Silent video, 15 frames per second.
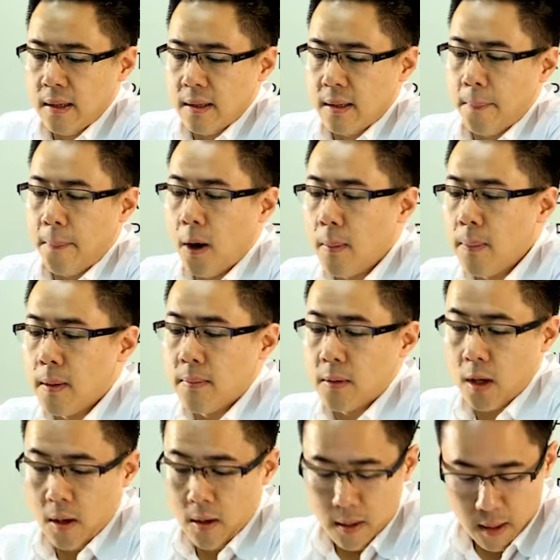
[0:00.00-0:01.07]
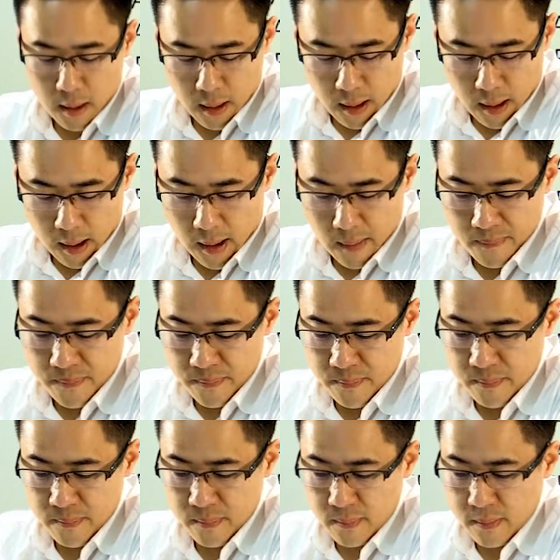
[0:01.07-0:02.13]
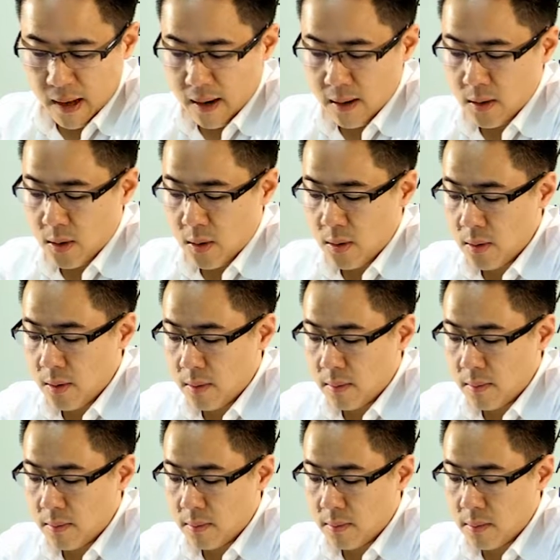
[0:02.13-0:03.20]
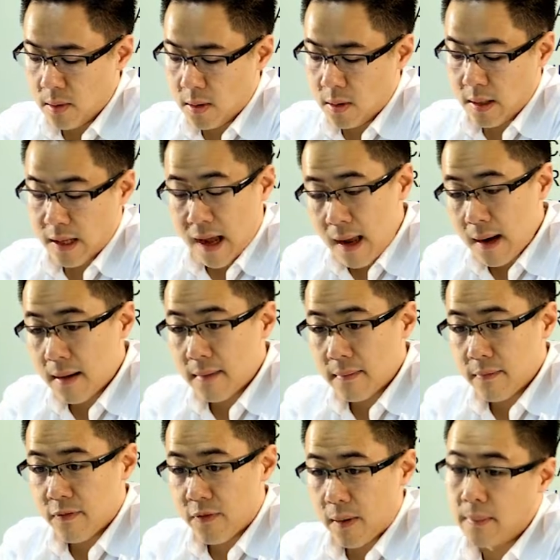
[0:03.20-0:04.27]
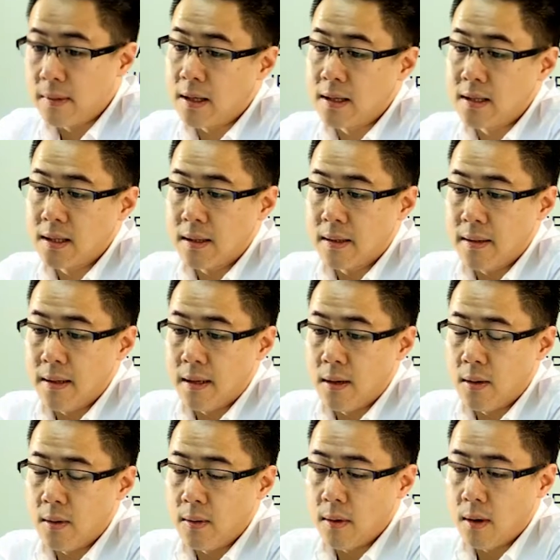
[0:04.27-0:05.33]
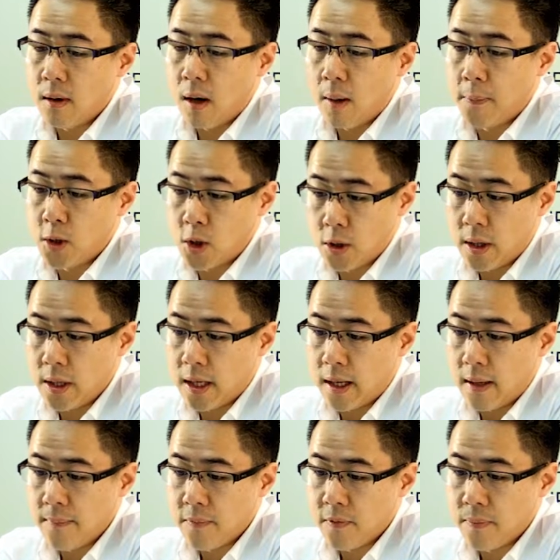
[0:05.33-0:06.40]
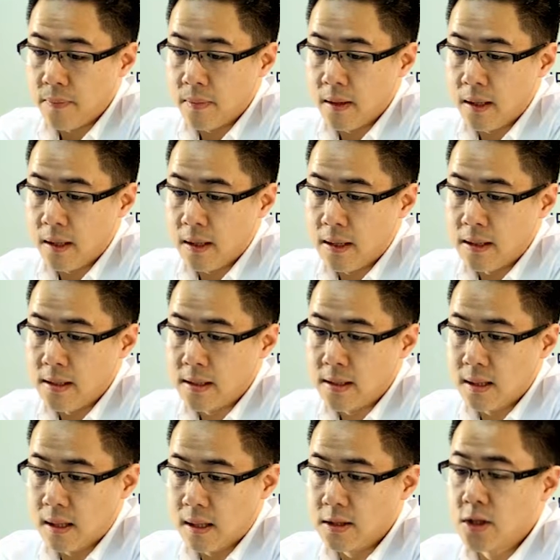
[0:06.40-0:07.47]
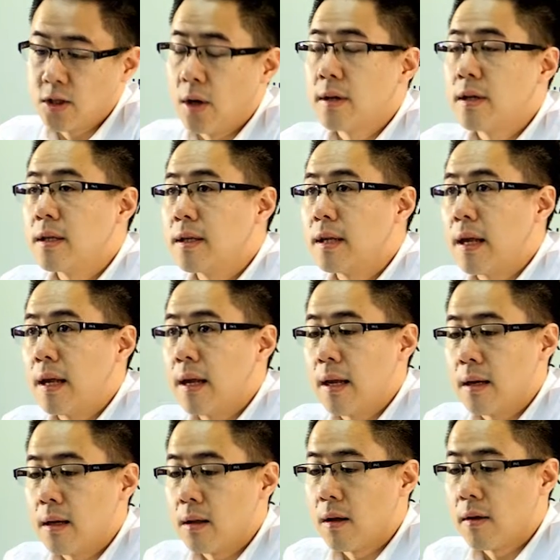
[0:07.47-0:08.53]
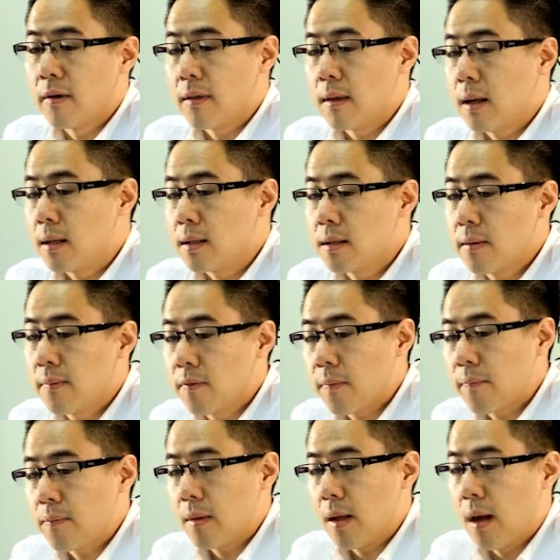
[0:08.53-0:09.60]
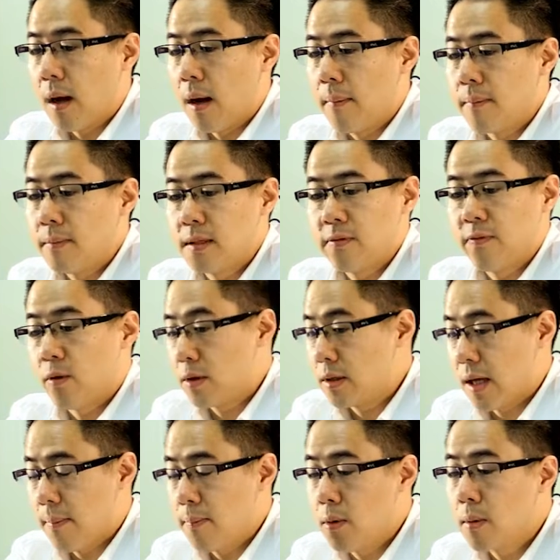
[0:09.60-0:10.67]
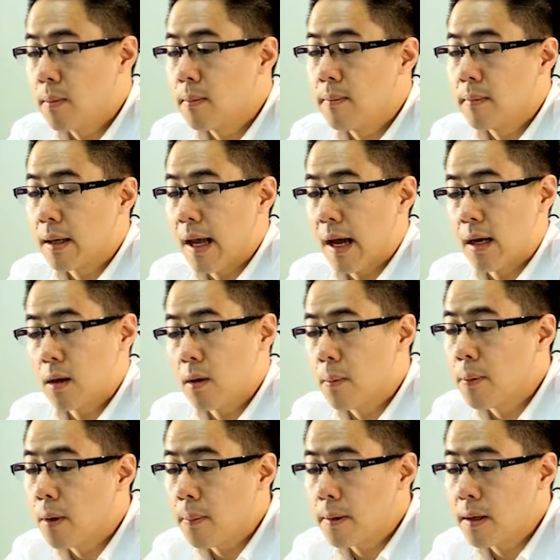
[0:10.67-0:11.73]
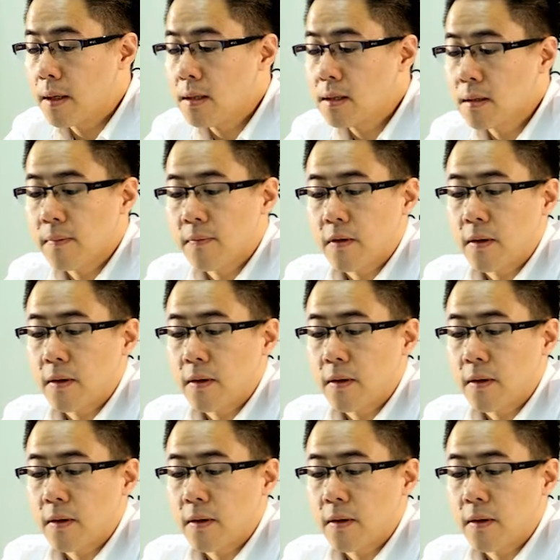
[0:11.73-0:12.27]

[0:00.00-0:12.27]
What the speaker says: The problem though that you get from this new opportunity is uncertainty in a lot of things. For example, mechanical properties.